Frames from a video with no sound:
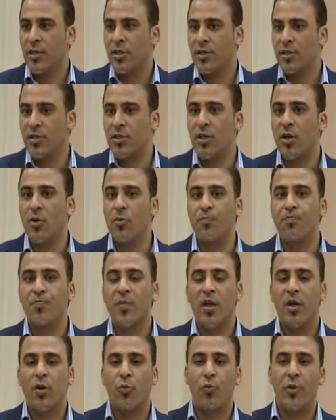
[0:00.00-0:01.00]
So
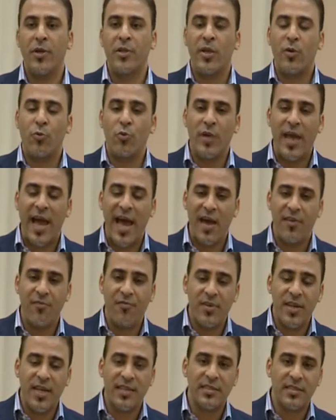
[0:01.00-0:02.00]
we have
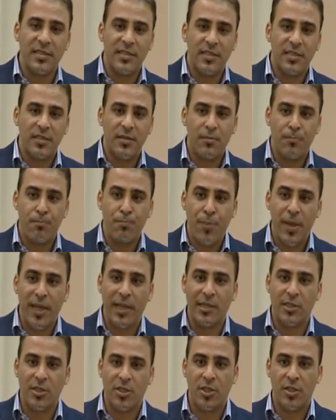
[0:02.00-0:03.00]
not
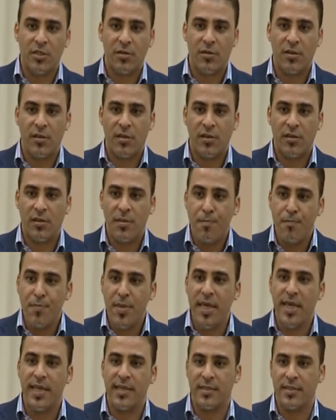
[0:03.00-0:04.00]
built the
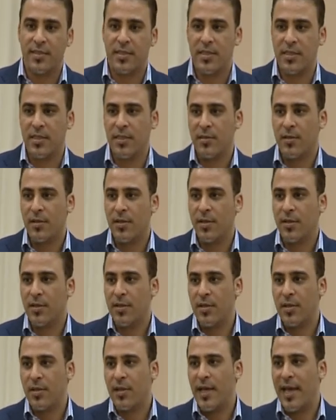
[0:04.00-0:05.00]
means
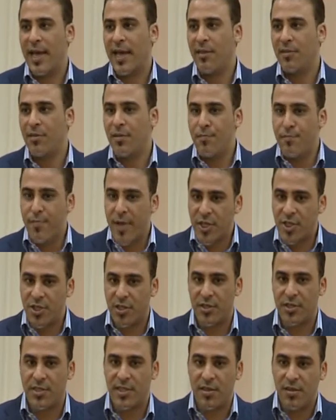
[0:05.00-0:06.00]
and the
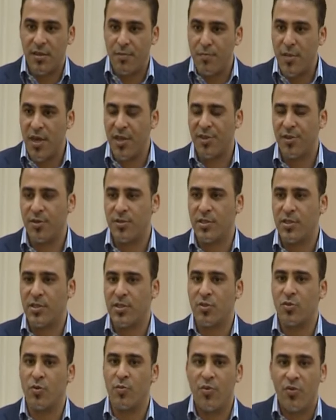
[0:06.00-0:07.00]
measures and the
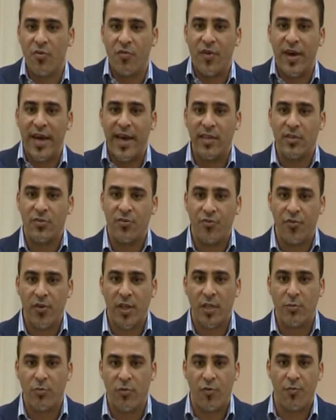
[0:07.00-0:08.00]
methods to provide
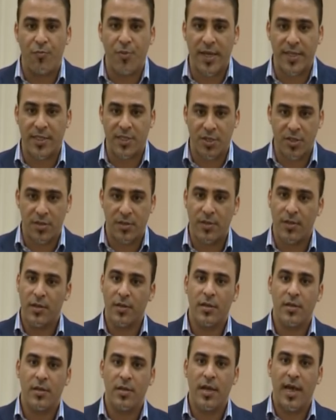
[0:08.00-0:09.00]
freedom of press,
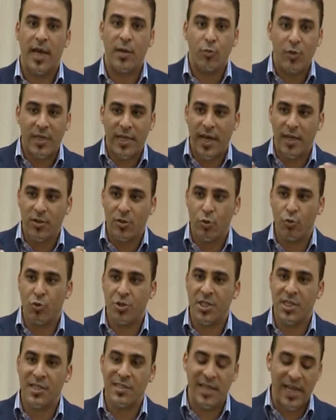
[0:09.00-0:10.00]
and we can't do it
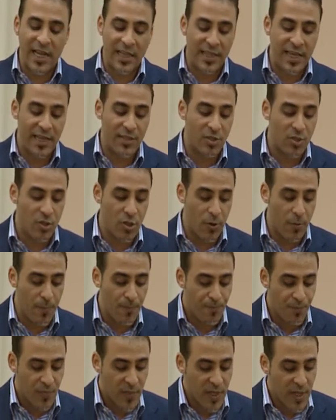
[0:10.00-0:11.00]
just like that. So,
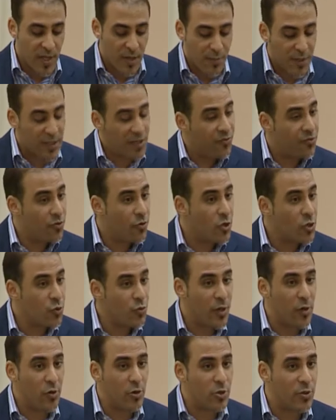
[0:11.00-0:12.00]
but of course
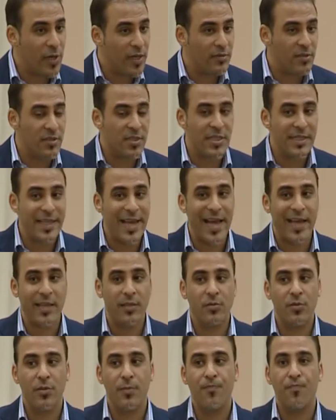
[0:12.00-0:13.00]
we also
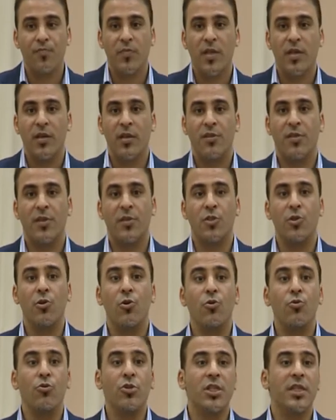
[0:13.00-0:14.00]
understand the
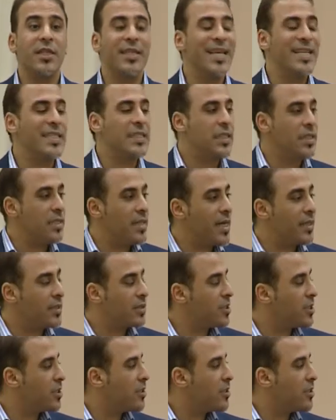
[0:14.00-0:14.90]
solution is not